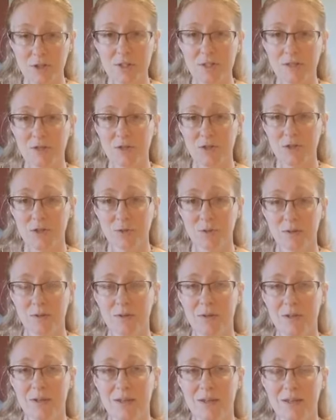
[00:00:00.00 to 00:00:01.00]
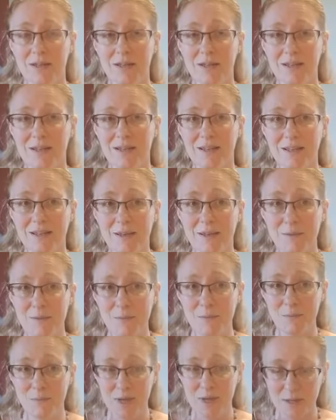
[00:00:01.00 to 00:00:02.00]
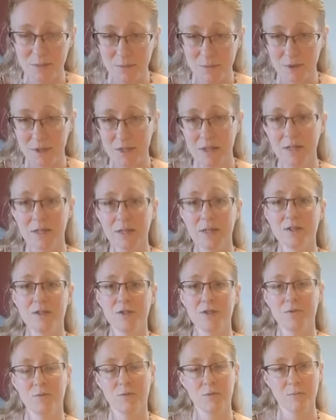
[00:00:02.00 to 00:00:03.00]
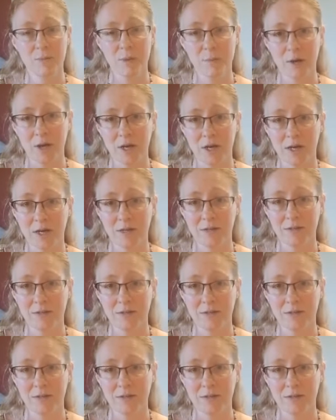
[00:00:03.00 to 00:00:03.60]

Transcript: to be completely in tune with my body.